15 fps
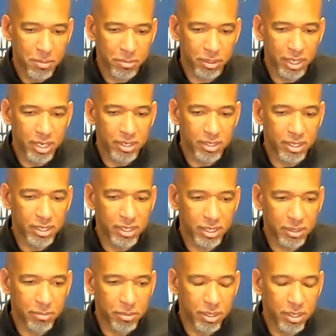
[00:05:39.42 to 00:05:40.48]
player that he
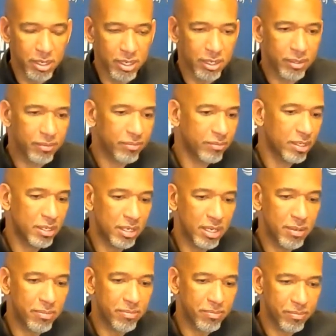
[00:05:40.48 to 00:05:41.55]
can be.
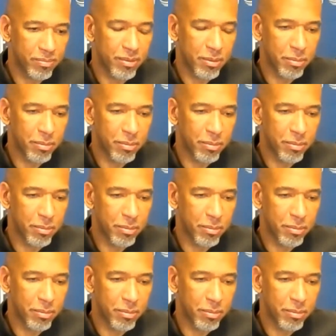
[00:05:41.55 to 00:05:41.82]
He